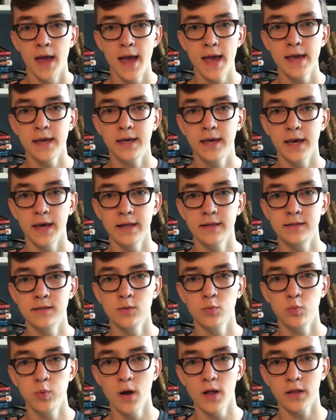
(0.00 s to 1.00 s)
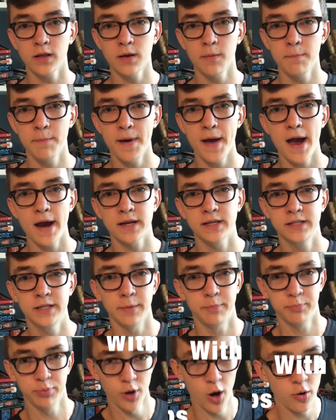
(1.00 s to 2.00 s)
Hey kids, welcome back to
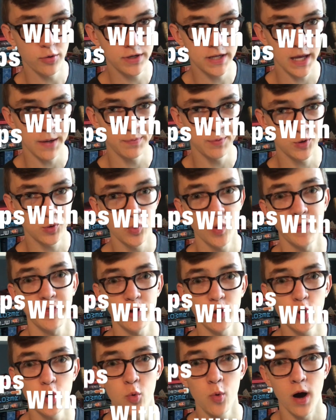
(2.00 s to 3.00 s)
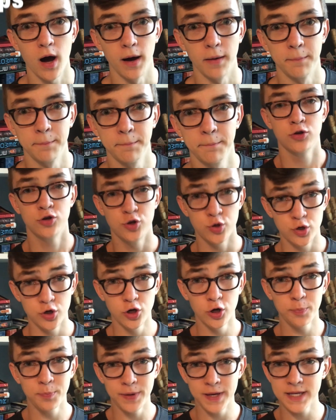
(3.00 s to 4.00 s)
Pro Tips with Ua. Do
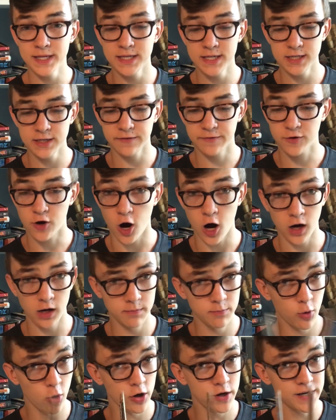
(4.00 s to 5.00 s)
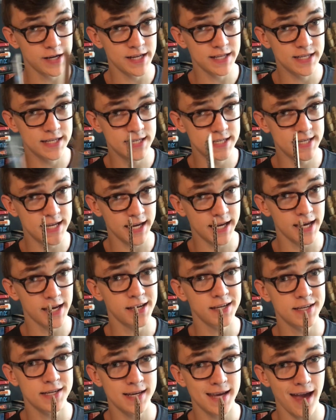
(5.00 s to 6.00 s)
your pieces of cardboard need
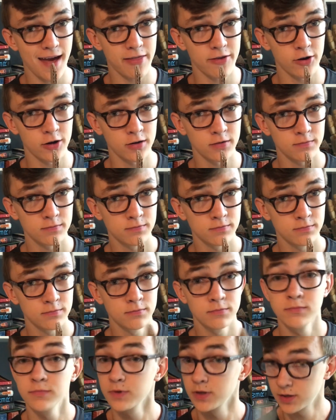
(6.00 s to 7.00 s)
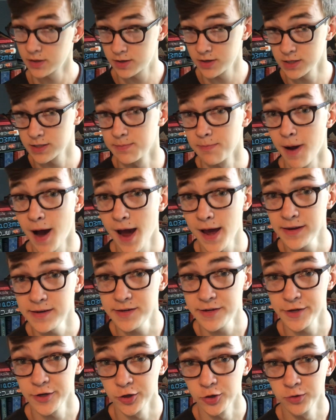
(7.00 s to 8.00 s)
sticking together? 'Cause mine
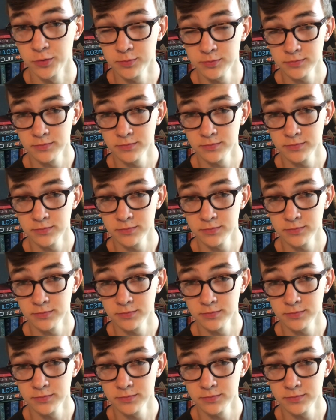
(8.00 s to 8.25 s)
do.